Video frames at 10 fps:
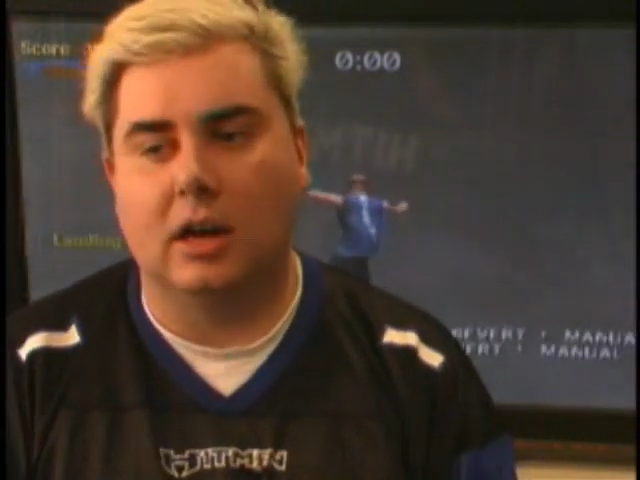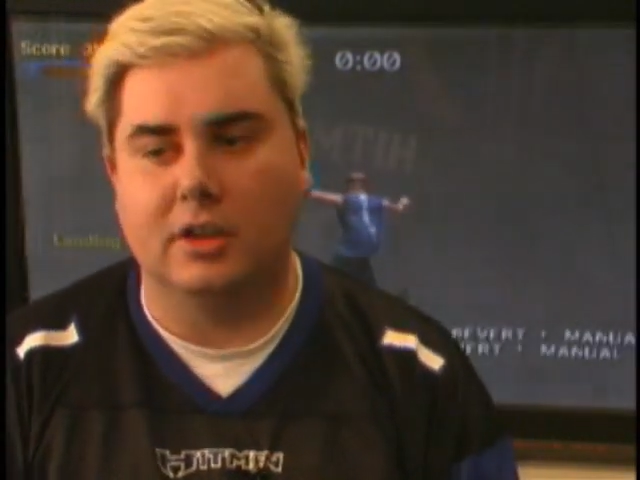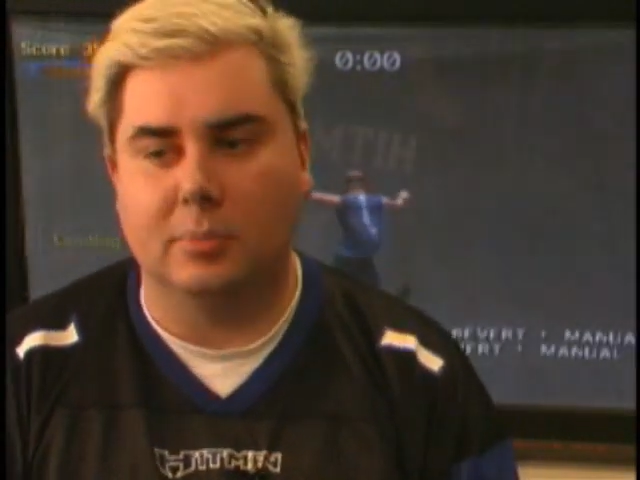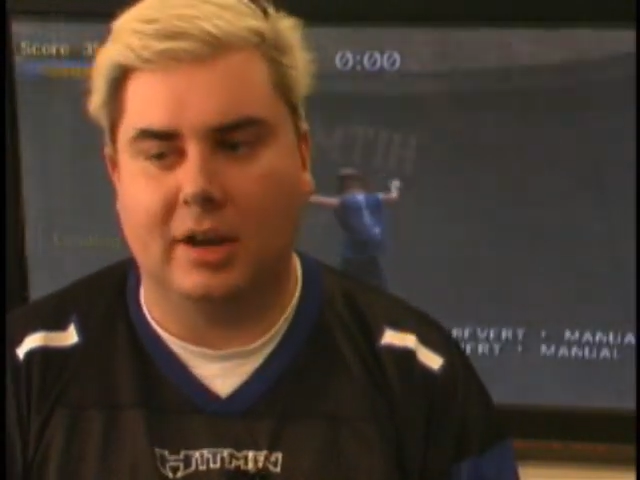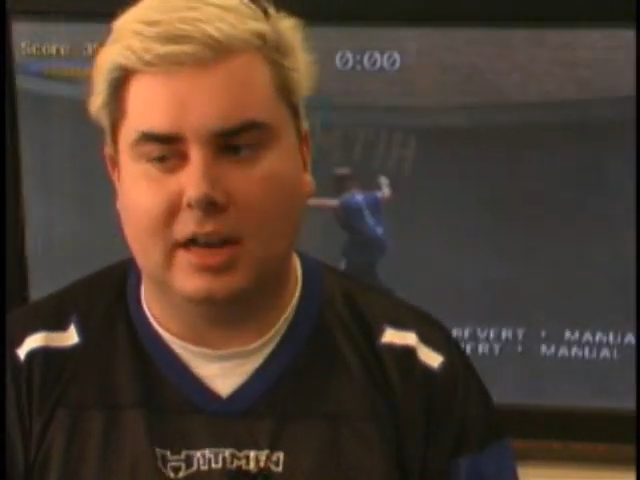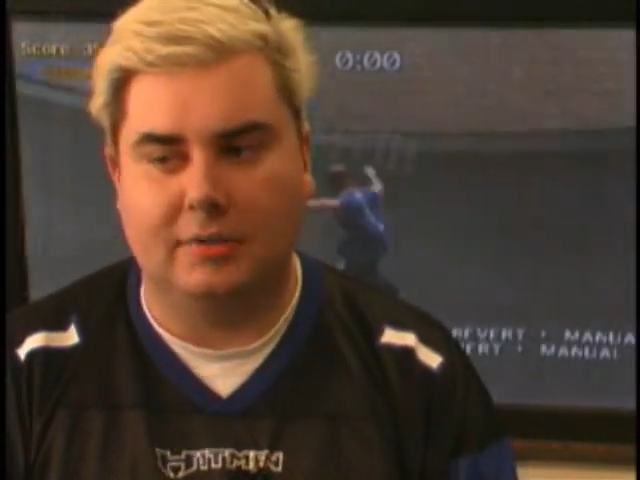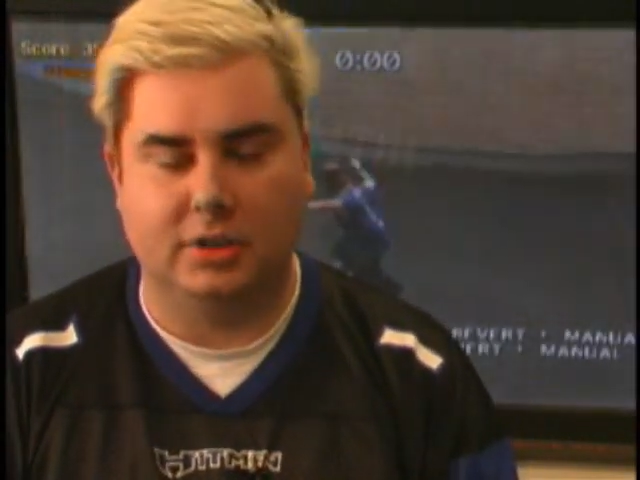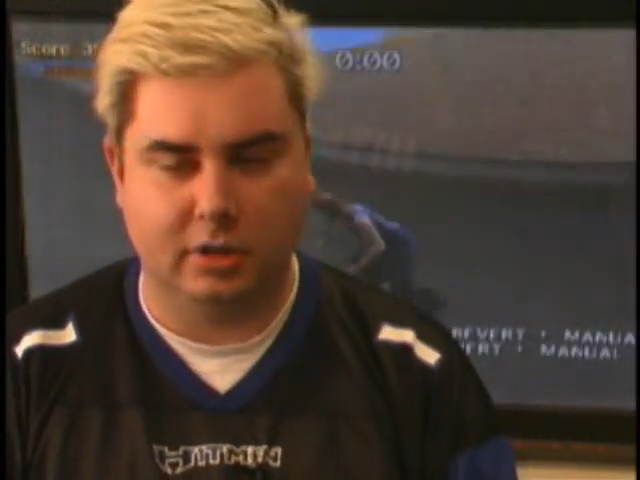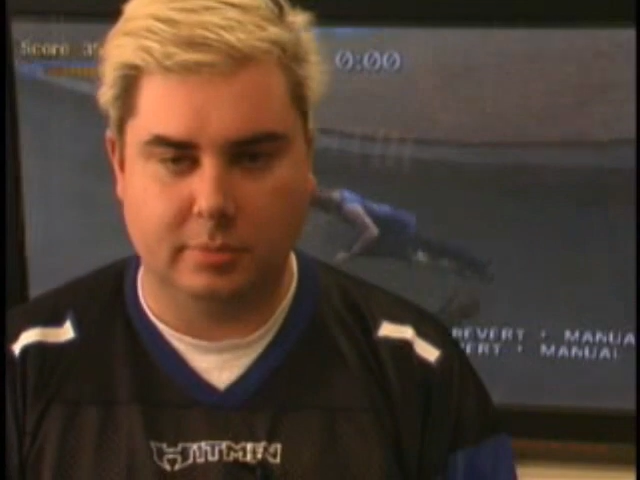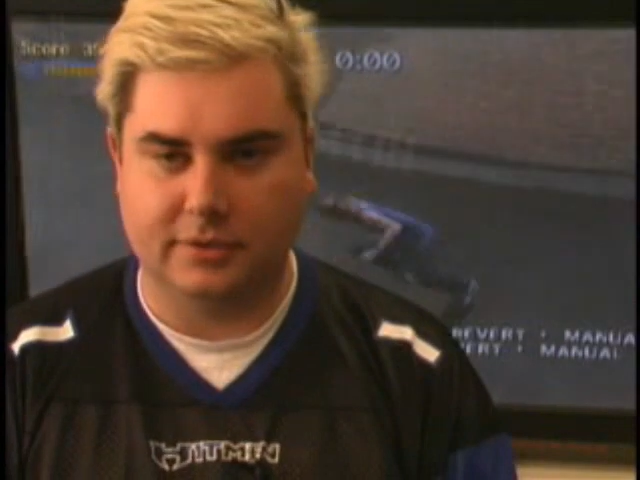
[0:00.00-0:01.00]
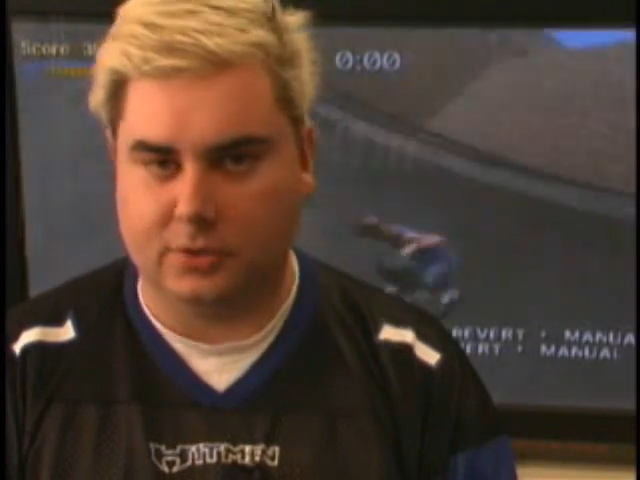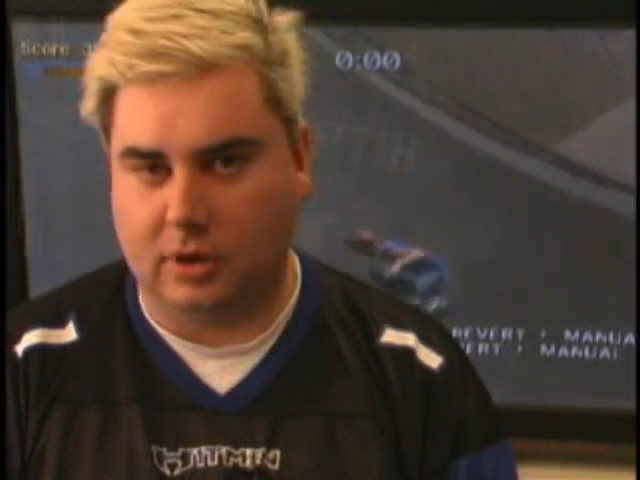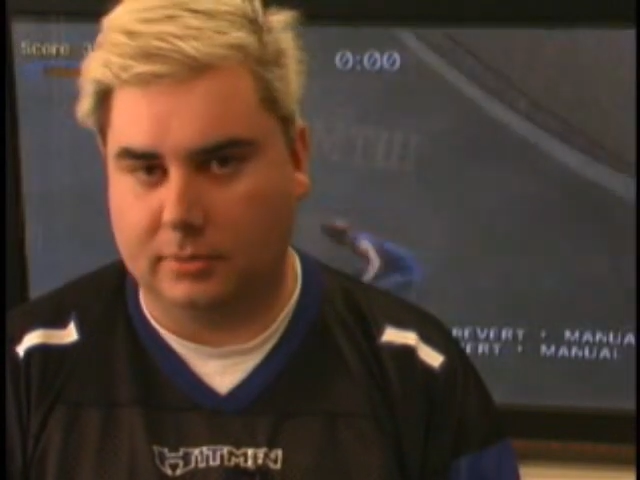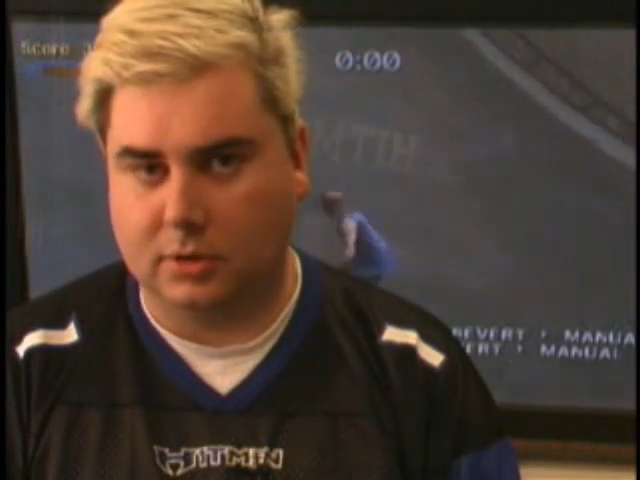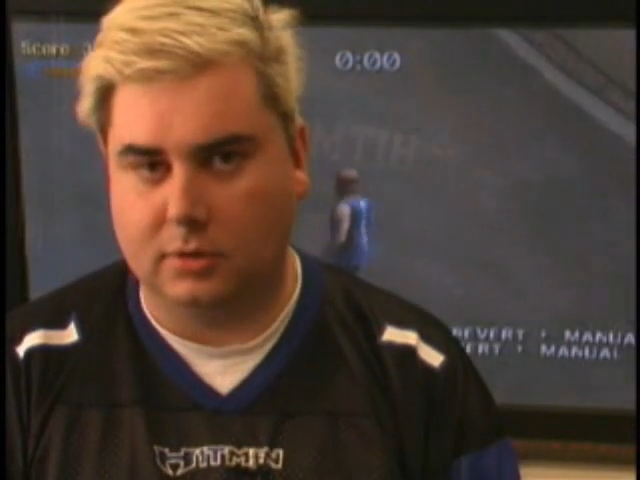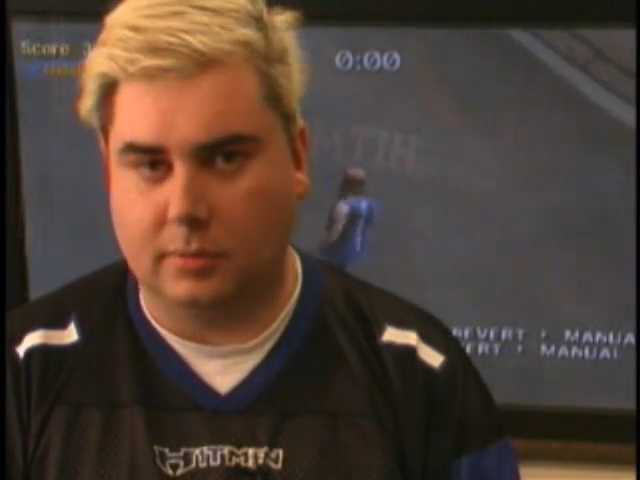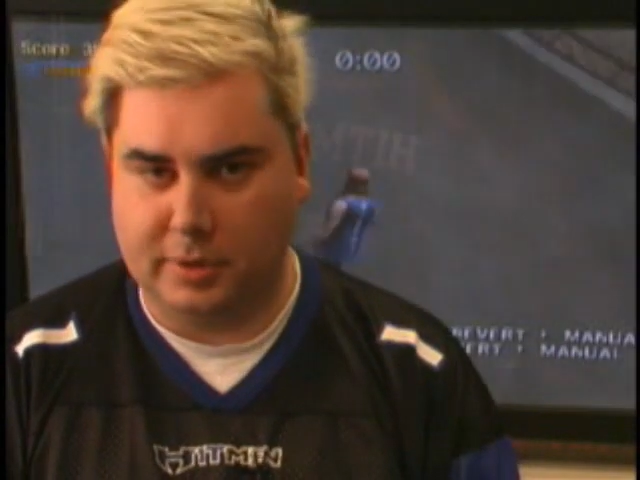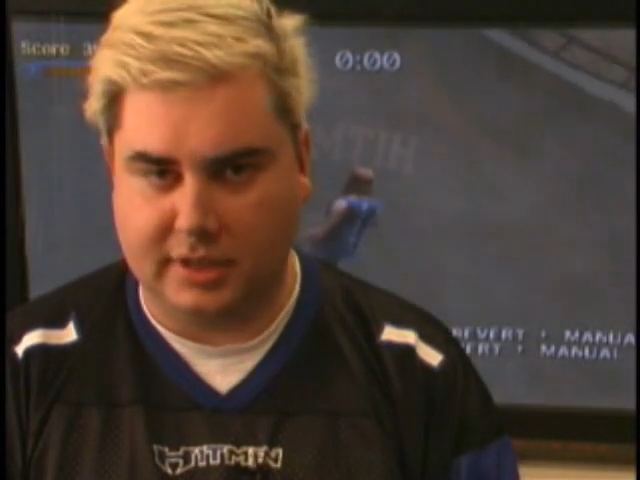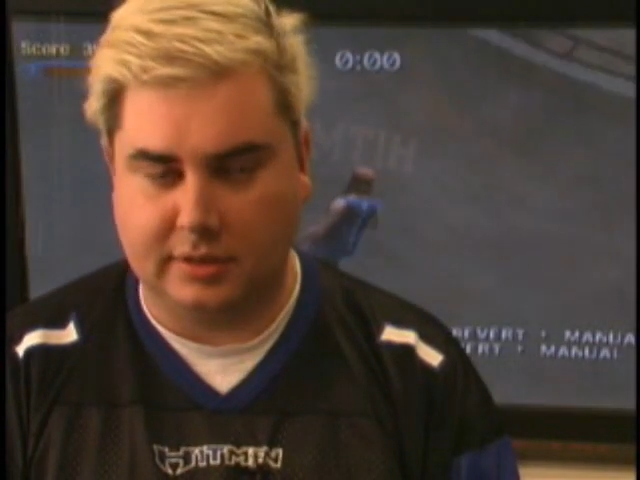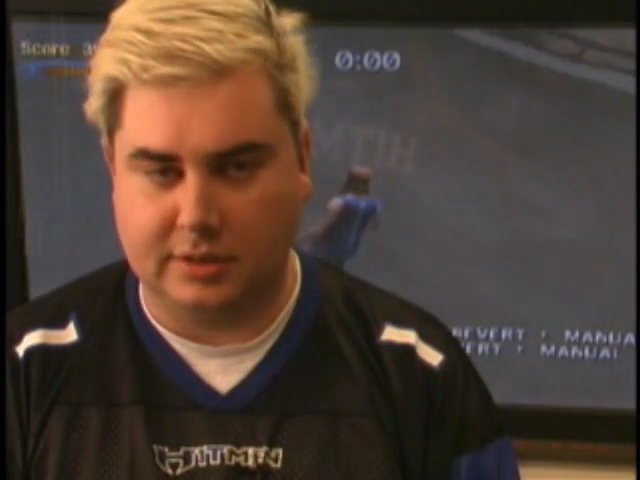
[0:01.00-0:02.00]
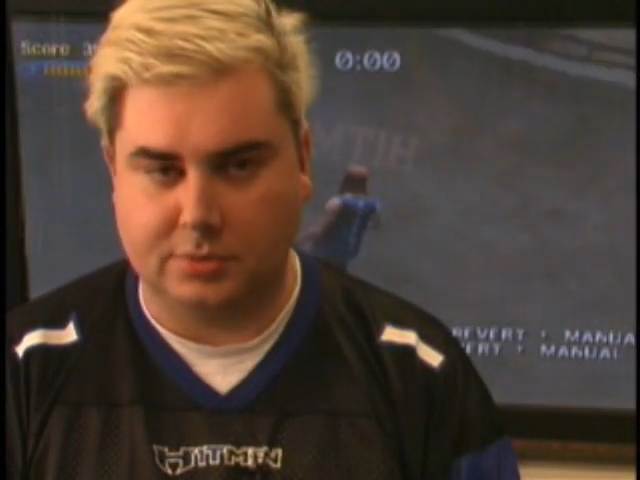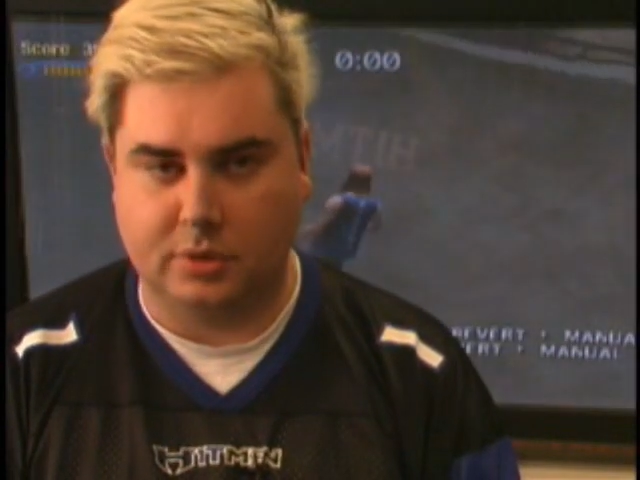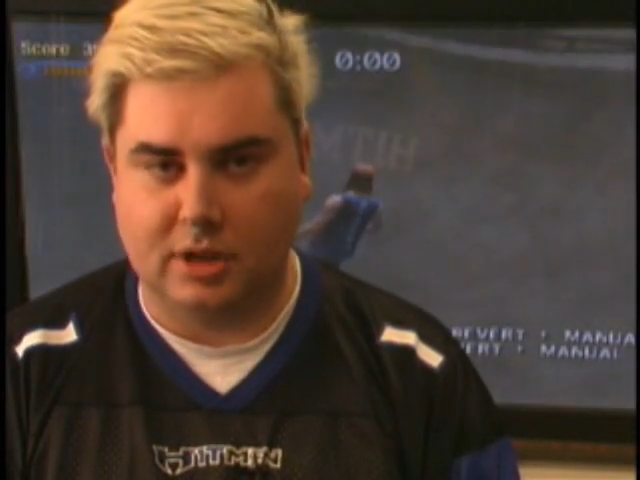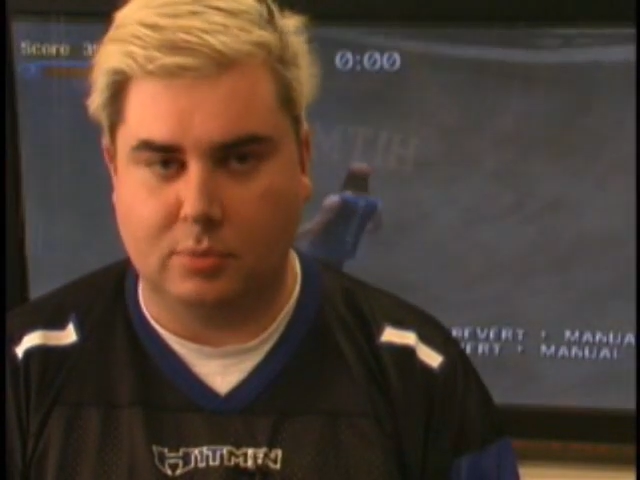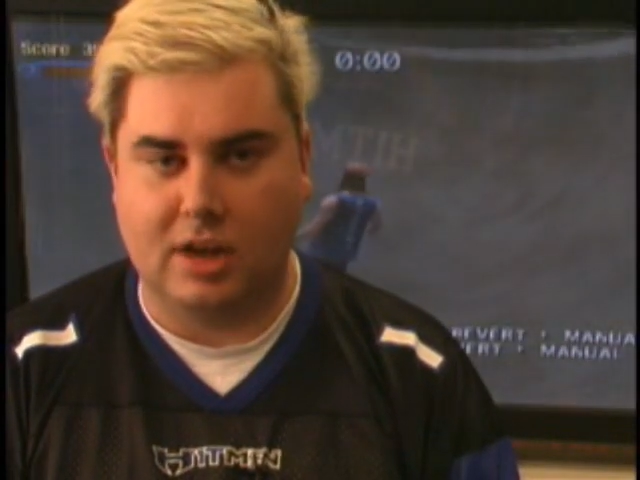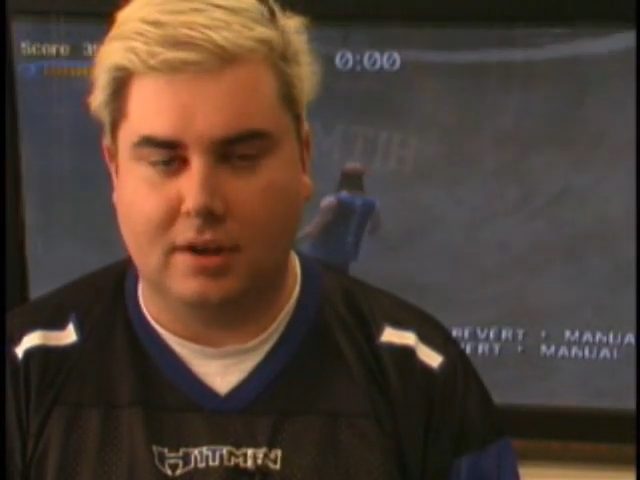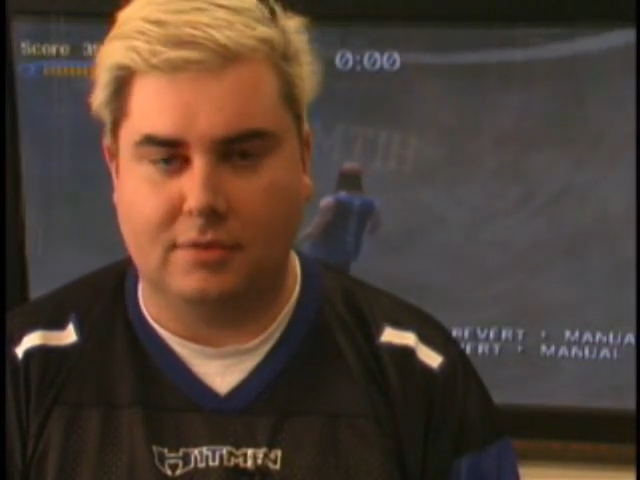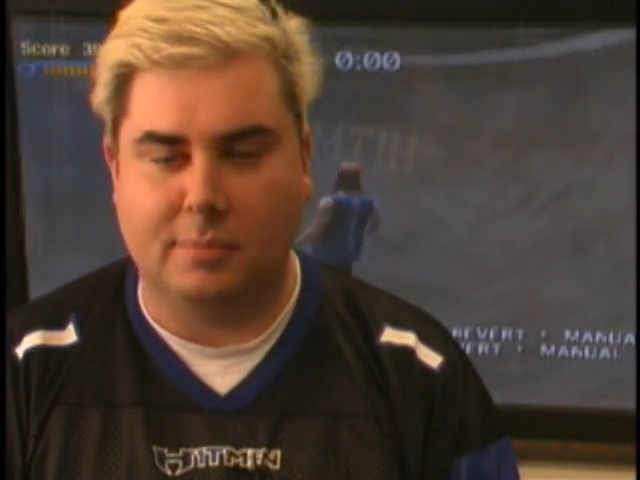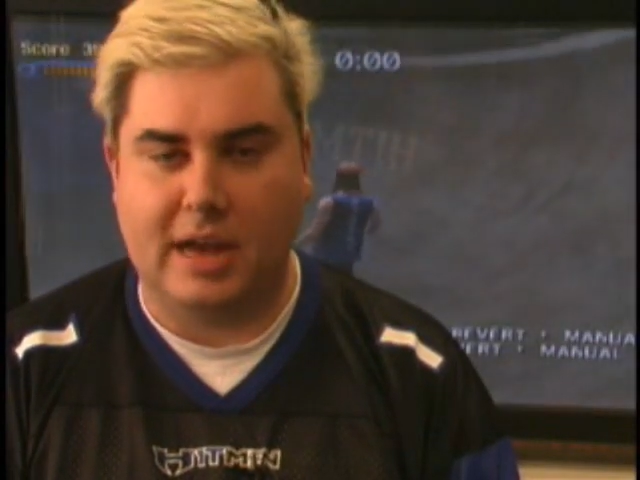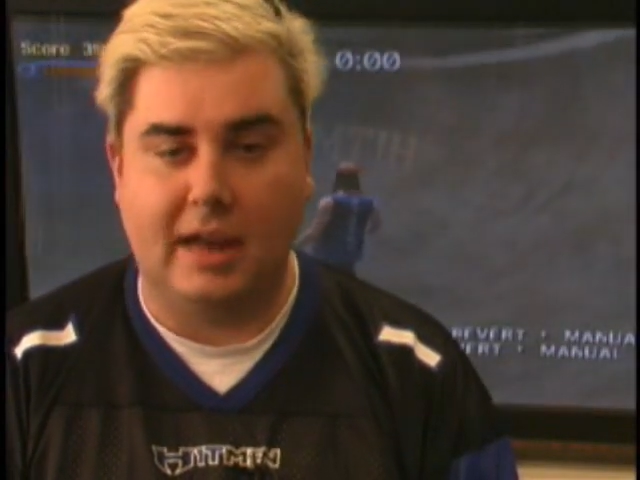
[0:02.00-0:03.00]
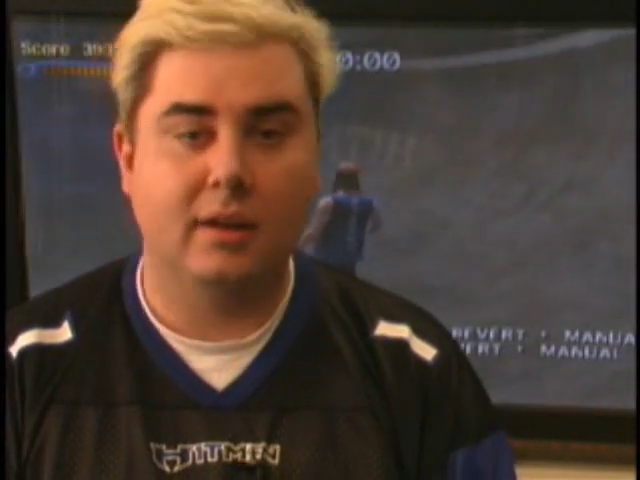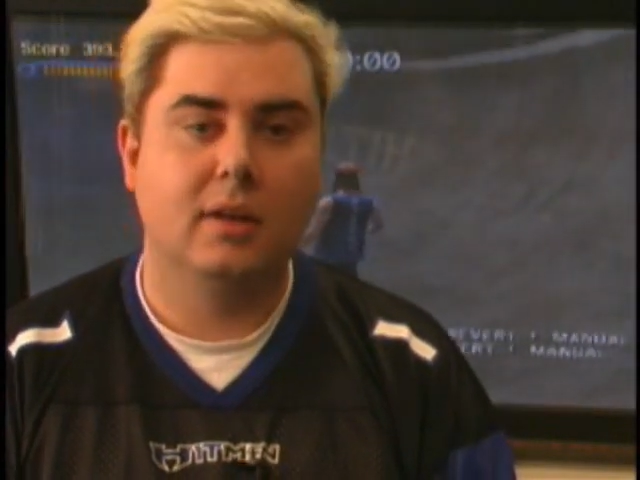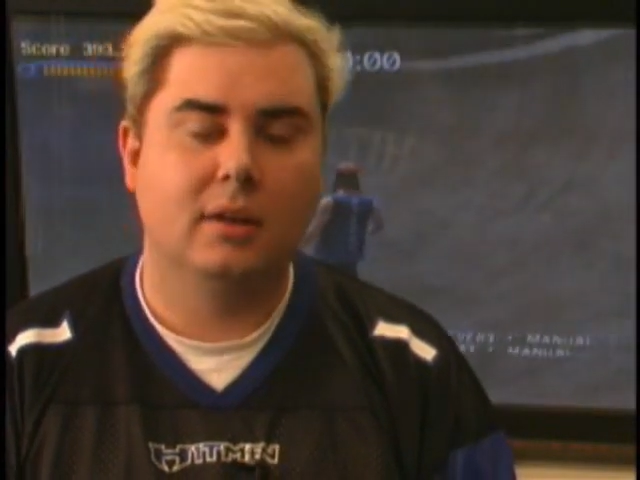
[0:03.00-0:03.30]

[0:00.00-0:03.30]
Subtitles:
You might have a little bit of trouble picking this one up right off the bat.